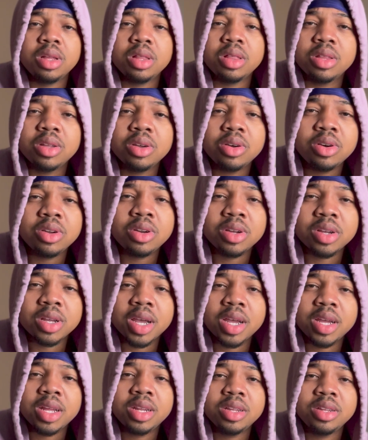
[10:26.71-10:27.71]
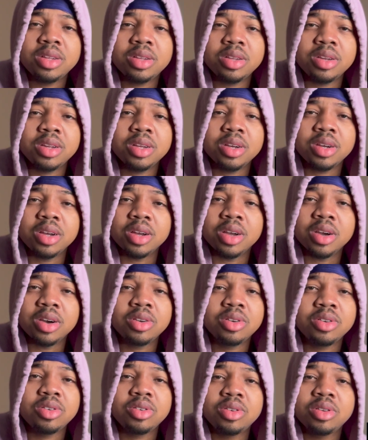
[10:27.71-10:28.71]
Thug done gave this nigga
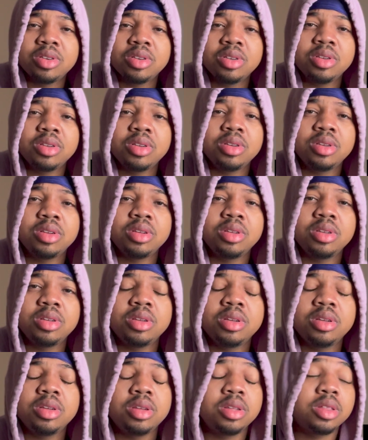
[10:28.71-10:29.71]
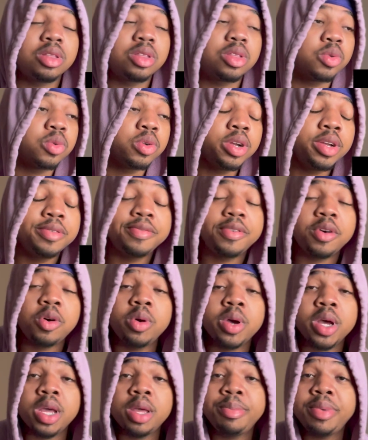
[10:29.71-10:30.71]
Gunna
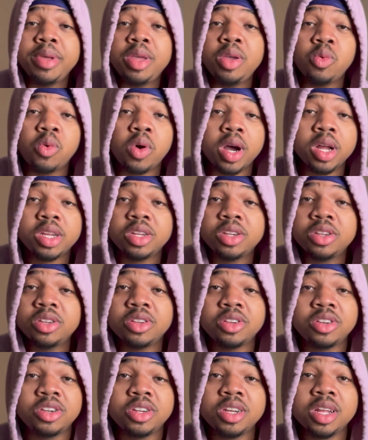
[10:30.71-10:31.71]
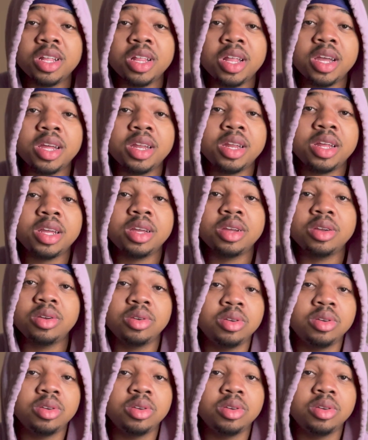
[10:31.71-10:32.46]
3-4 AP watches and shit like that.